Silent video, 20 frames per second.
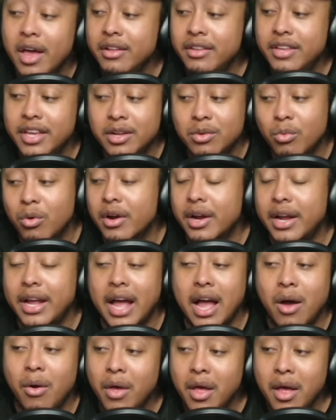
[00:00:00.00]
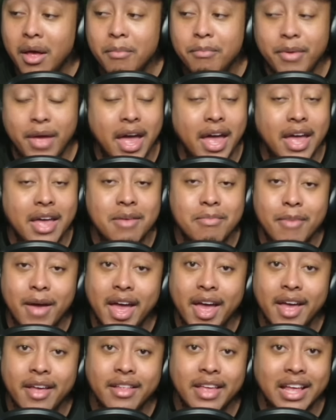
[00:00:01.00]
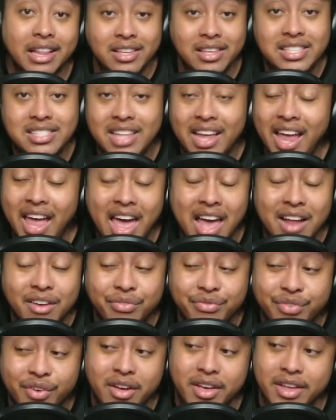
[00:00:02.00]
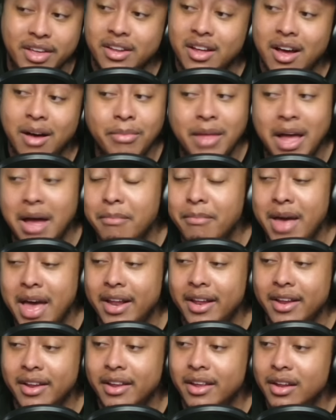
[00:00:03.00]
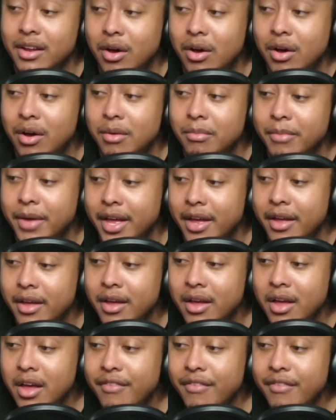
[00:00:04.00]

Didn't work out, but hey, man, at least they had fun. I'm not mad at it at all, man.